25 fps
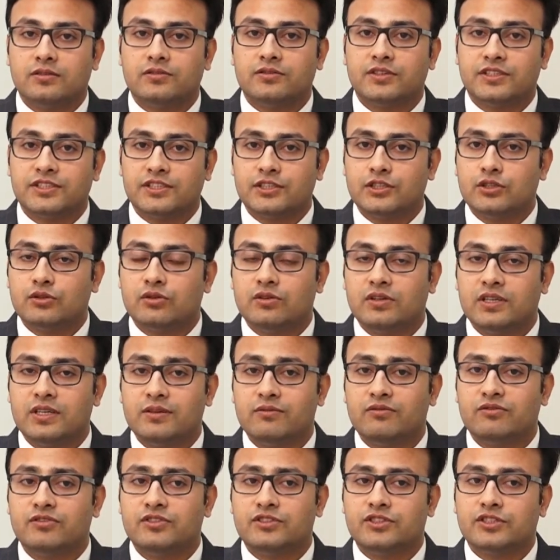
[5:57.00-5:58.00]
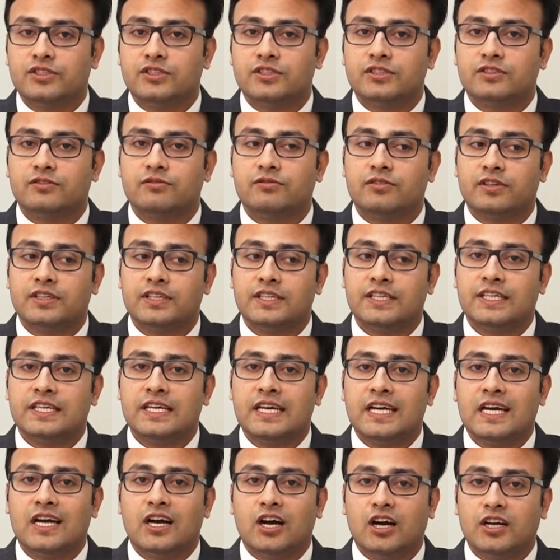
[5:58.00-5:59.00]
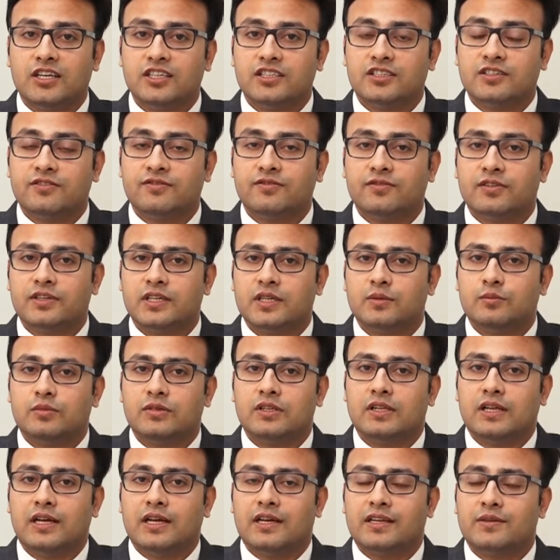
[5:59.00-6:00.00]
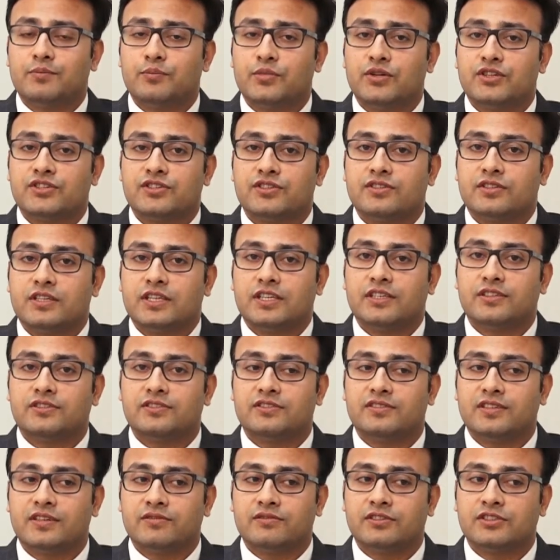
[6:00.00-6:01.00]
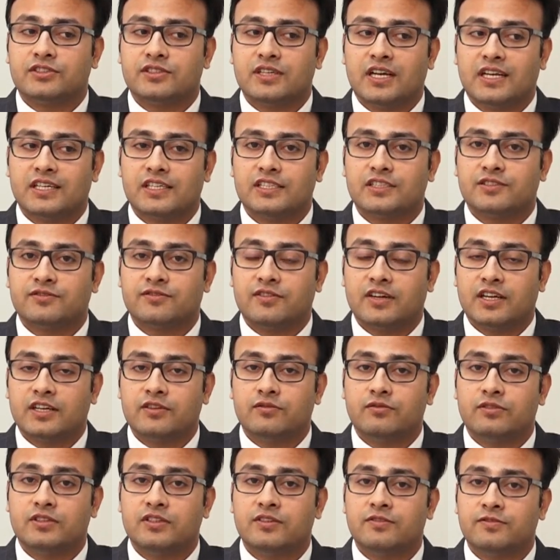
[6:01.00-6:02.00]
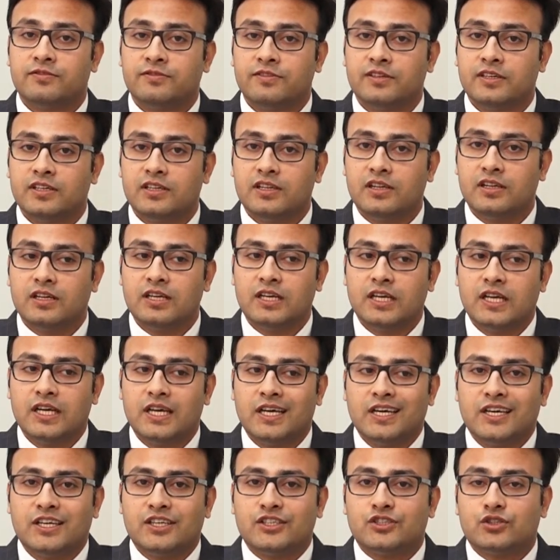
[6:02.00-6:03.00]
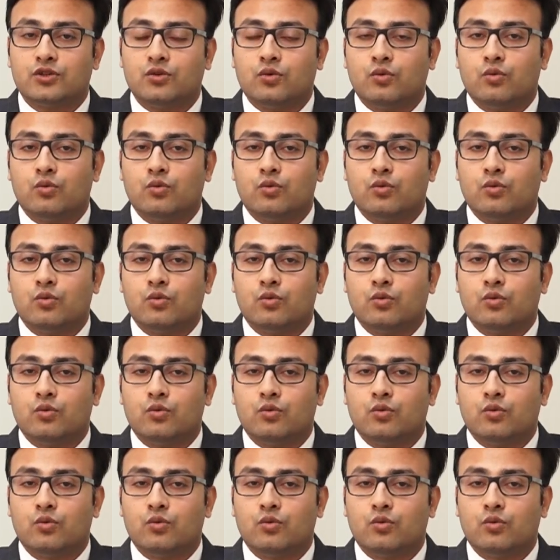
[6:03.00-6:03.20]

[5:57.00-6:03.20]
residual limb, which is very uncomfortable, and patient is never satisfied with the feel. So